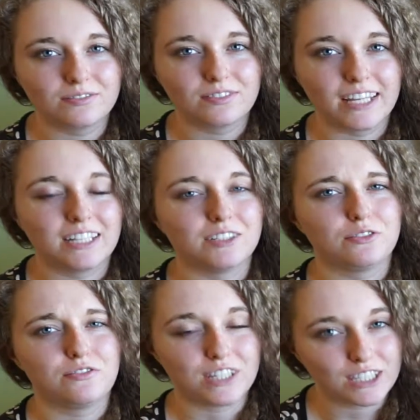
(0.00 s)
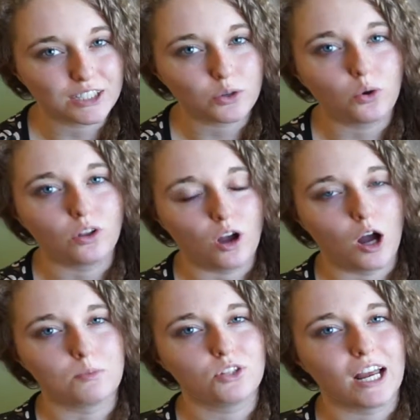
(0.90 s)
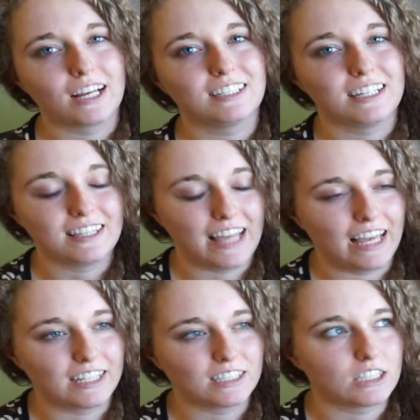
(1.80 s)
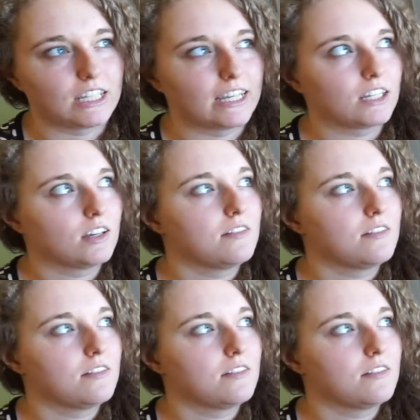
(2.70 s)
and physical objects and things like